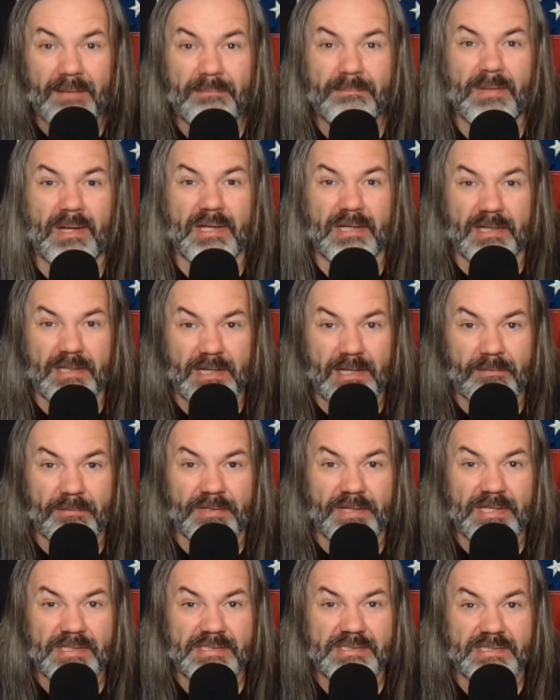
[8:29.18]
I'm Mike Hunt
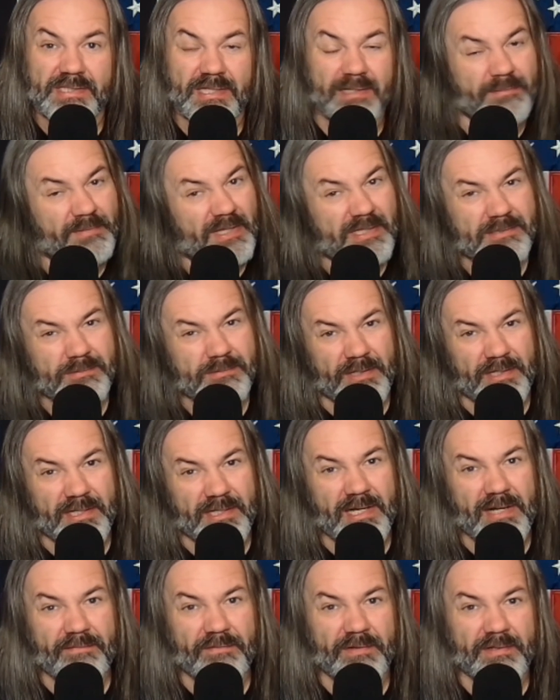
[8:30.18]
with ACM. That's what I
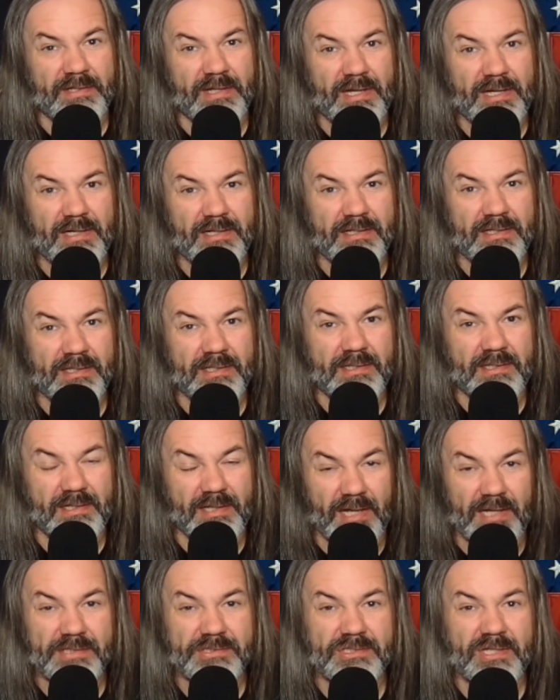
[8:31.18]
got for tonight.
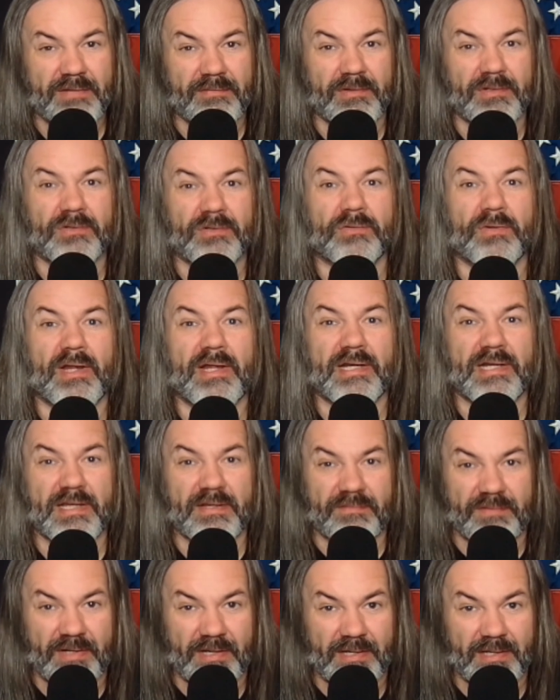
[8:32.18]
Guys, you have a great
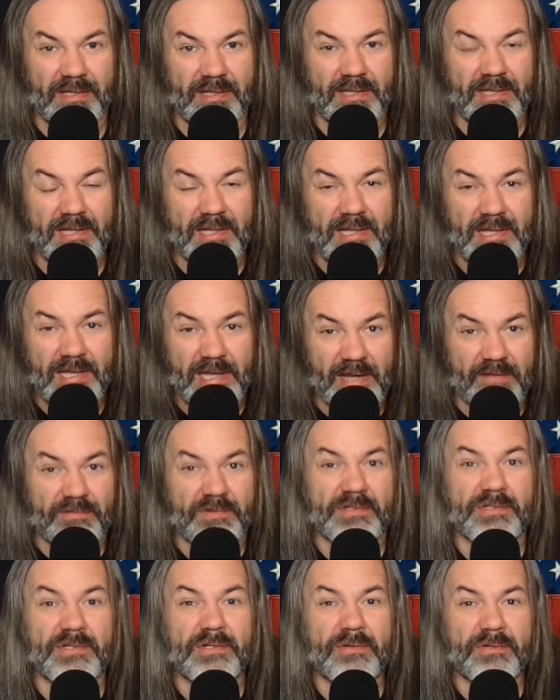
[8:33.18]
evening. If
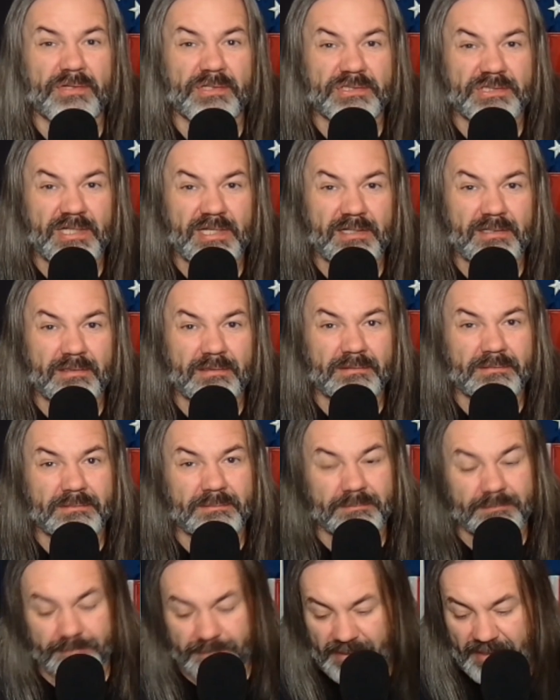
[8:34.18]
you're new to the channel,
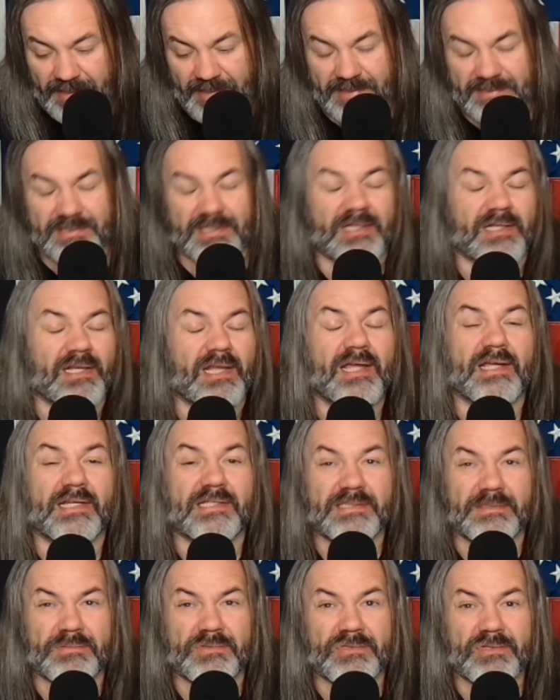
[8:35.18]
please
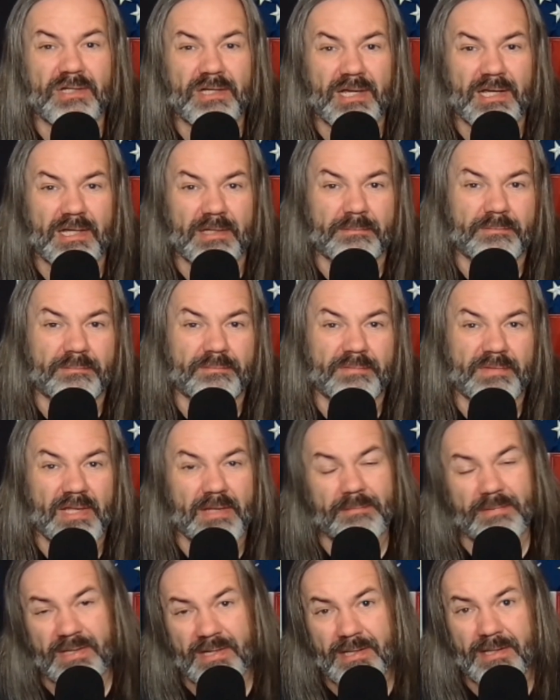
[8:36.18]
like, subscribe,
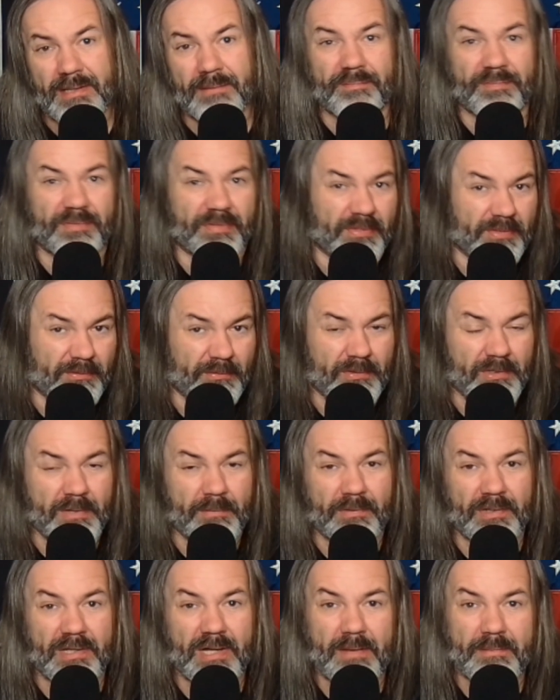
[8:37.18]
hit me up, throw a
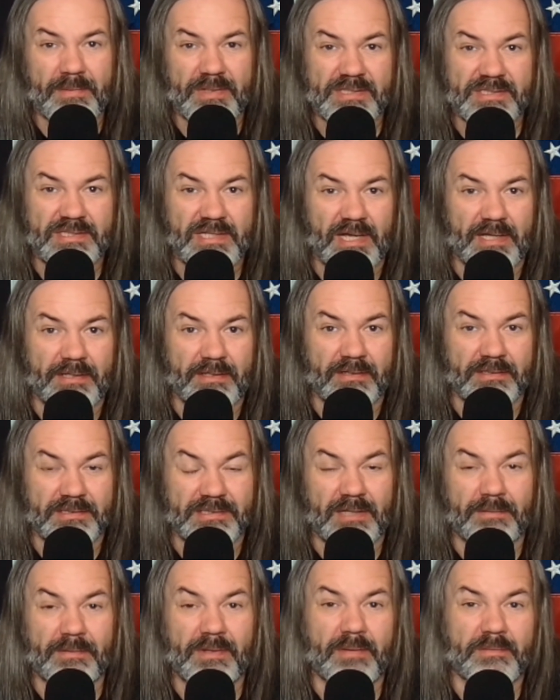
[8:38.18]
couple comments down there.
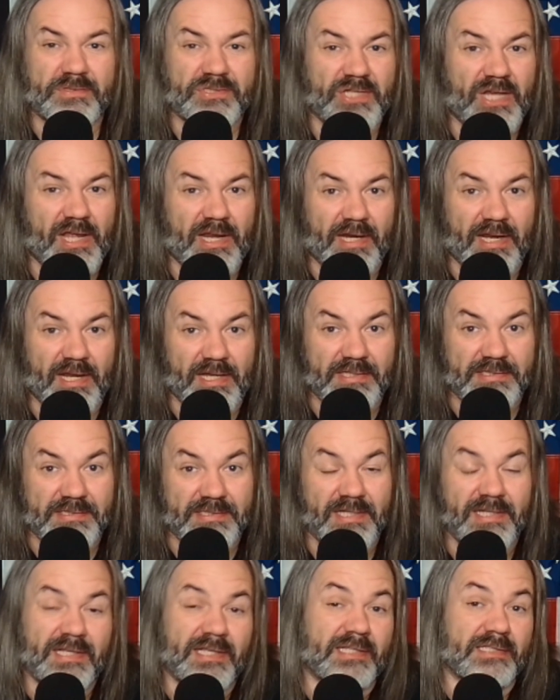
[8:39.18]
Tell me I'm a
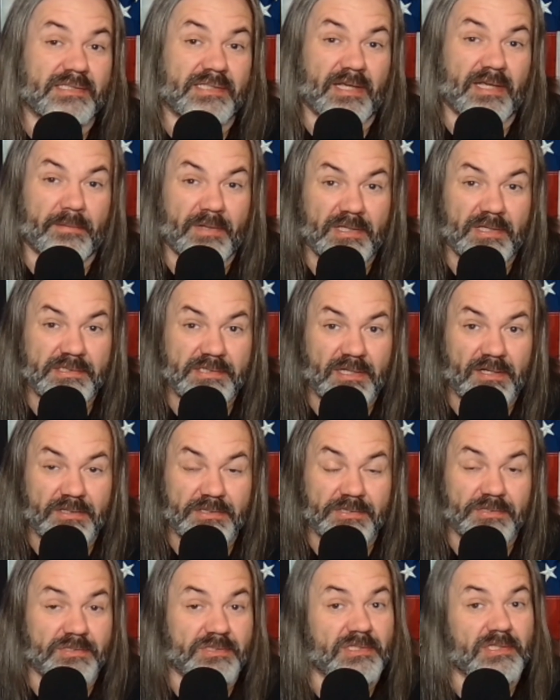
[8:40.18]
jackass. Tell me I talk
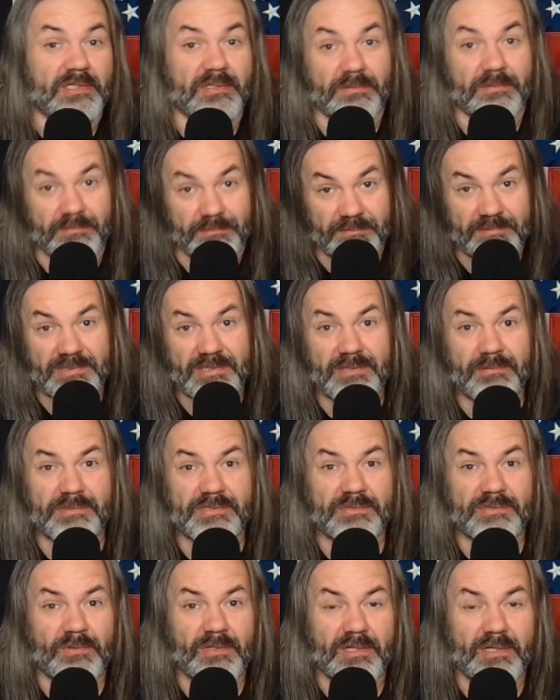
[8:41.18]
too slow. Do
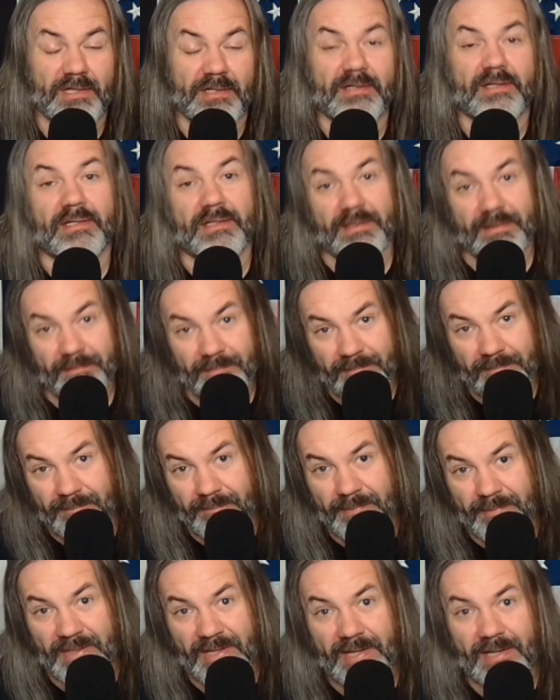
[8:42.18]
what you want.
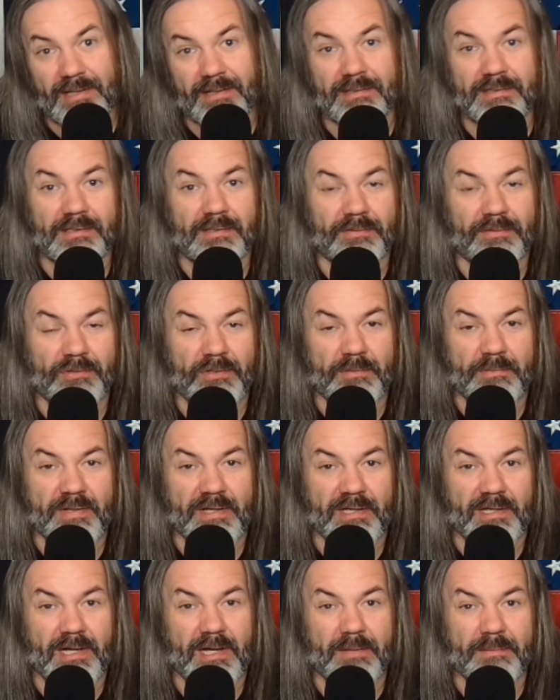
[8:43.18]
But hey, throw me
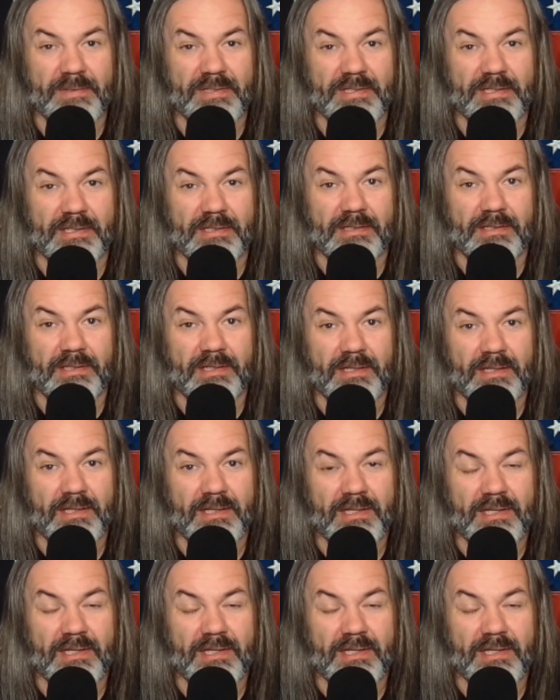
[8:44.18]
a comment in.